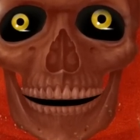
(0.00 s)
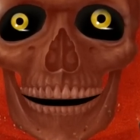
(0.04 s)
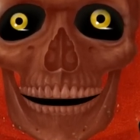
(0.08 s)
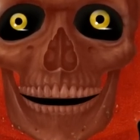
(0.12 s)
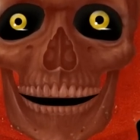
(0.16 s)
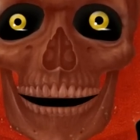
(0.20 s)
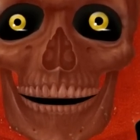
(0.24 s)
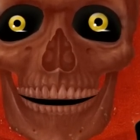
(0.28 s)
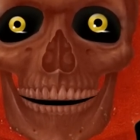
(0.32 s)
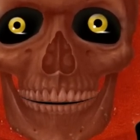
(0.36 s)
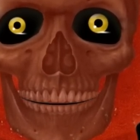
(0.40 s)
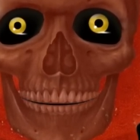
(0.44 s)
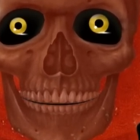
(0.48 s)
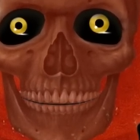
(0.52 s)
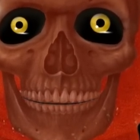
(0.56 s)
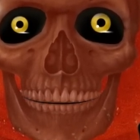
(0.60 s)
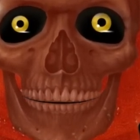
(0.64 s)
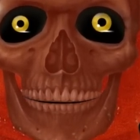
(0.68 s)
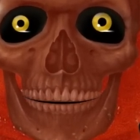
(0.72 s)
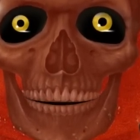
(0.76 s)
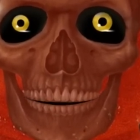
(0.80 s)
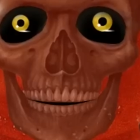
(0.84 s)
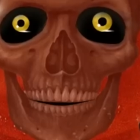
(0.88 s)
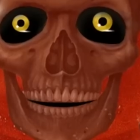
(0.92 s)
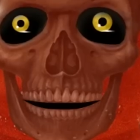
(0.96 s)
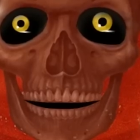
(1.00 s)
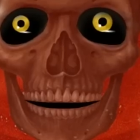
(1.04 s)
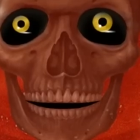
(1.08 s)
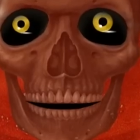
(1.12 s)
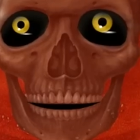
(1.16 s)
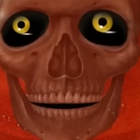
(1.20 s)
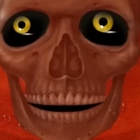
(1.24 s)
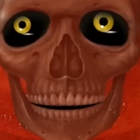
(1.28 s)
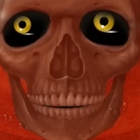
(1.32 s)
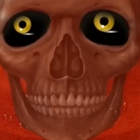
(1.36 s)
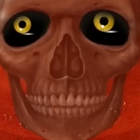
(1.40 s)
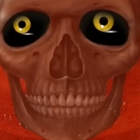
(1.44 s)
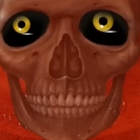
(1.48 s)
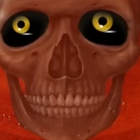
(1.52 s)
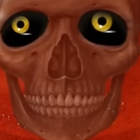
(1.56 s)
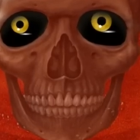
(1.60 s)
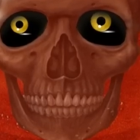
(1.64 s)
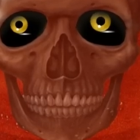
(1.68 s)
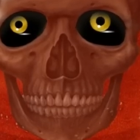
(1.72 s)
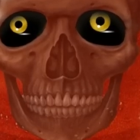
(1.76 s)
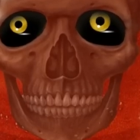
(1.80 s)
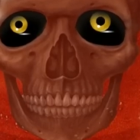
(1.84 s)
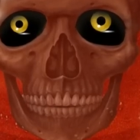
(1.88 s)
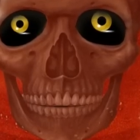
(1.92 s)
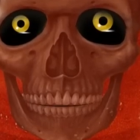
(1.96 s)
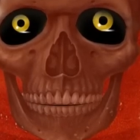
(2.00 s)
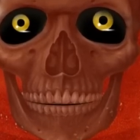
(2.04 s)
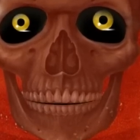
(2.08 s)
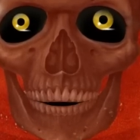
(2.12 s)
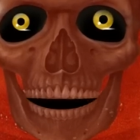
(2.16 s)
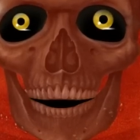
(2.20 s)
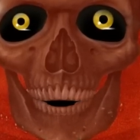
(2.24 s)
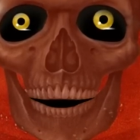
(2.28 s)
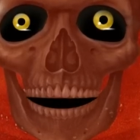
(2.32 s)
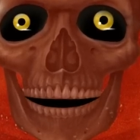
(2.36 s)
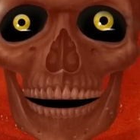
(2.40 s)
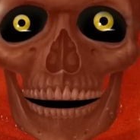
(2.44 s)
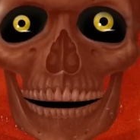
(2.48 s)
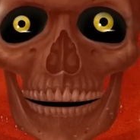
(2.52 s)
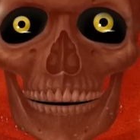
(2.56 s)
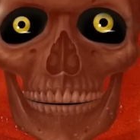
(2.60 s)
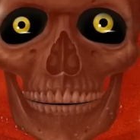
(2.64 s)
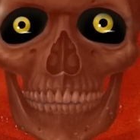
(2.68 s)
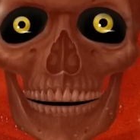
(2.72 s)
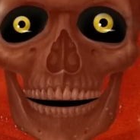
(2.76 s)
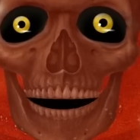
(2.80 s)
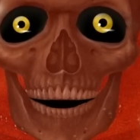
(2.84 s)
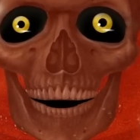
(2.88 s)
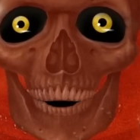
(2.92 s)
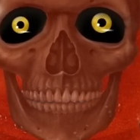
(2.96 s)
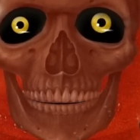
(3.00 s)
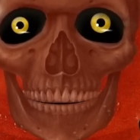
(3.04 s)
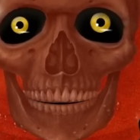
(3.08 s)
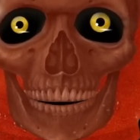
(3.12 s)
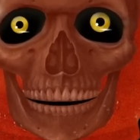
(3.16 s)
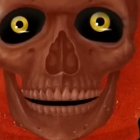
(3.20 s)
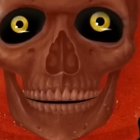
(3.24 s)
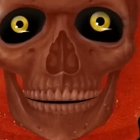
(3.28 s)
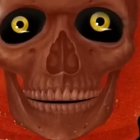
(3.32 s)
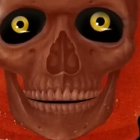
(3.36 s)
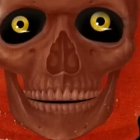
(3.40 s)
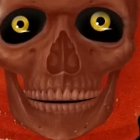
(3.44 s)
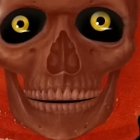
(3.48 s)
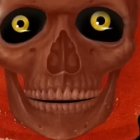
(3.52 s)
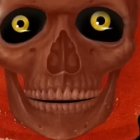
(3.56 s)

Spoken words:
feminism will be needed. Why are you a feminist?